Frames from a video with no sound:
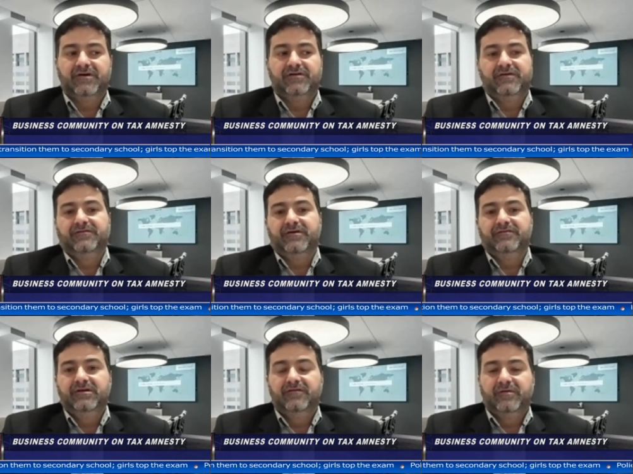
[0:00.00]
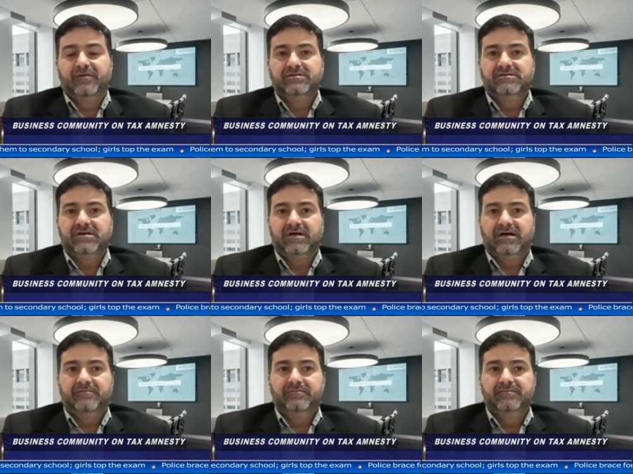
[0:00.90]
of, of, the government,
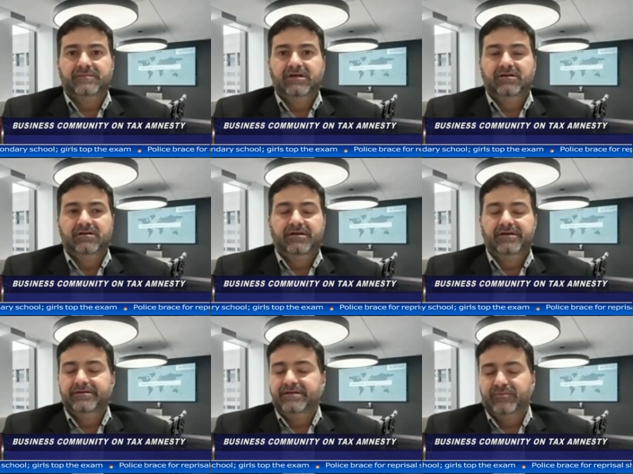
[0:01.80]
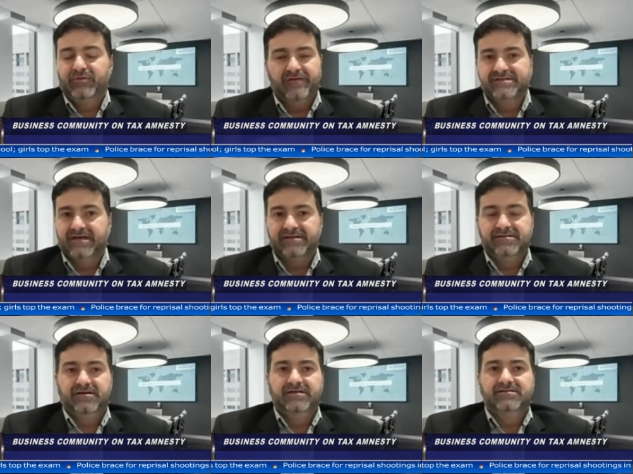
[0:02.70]
um, the, the, the private
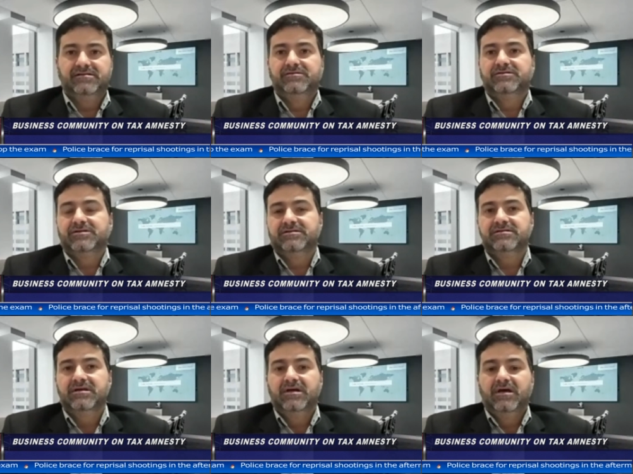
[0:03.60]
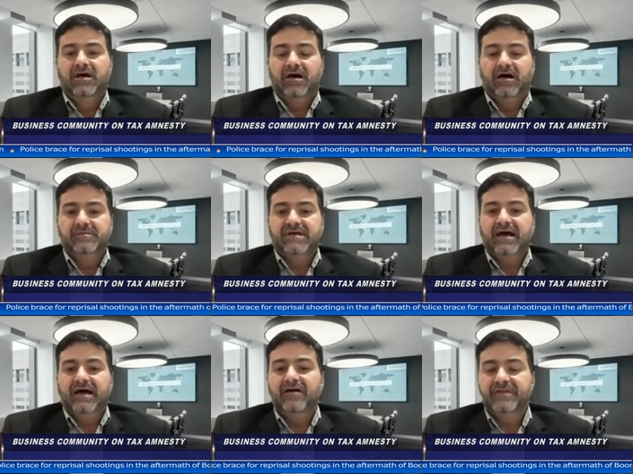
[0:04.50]
sector institutions, uh, to
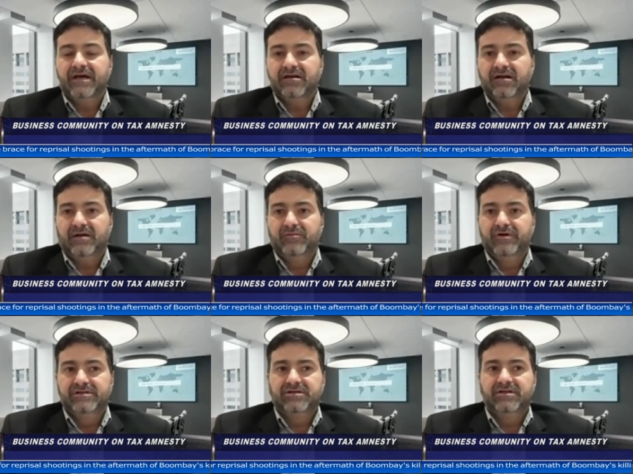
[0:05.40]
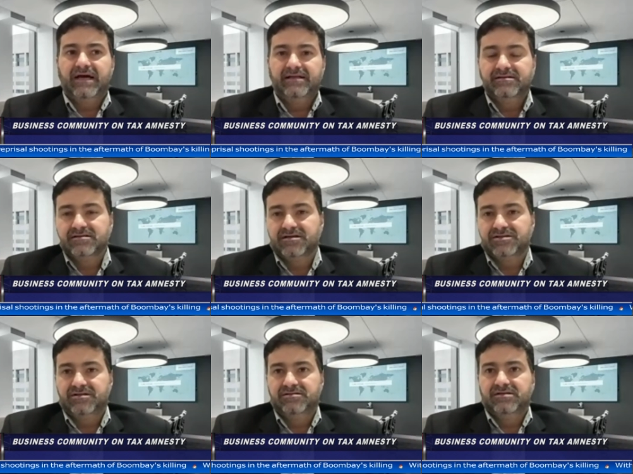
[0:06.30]
have that collaboration and
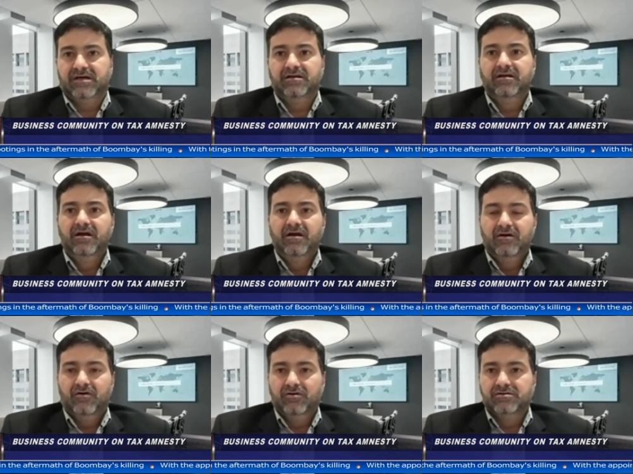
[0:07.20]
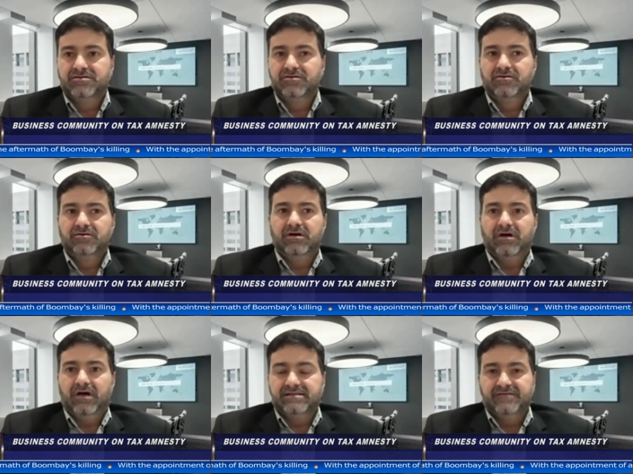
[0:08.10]
discussions. And also,
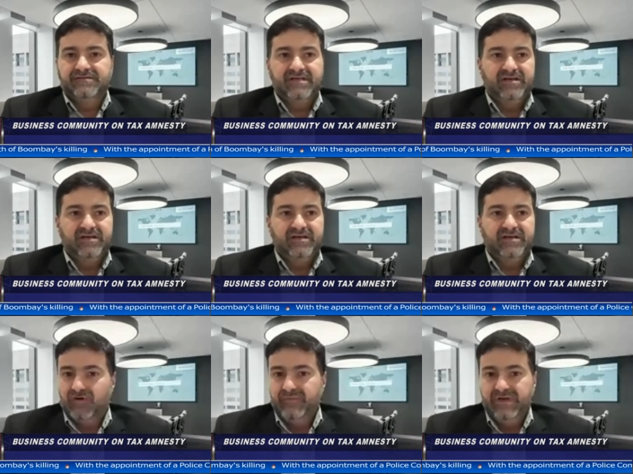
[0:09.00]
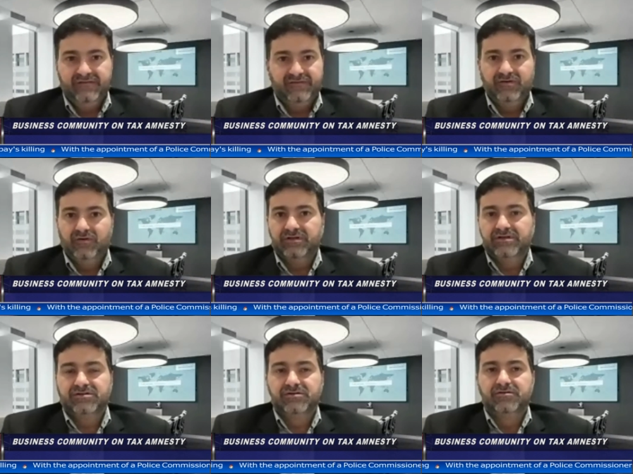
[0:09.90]
as I've said before, I believe to you on the
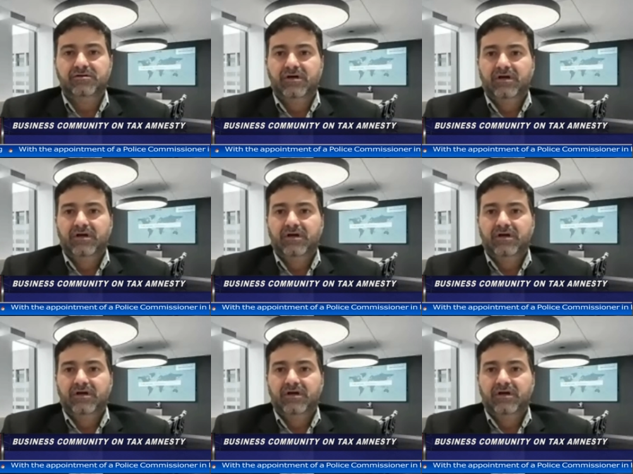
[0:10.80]
show,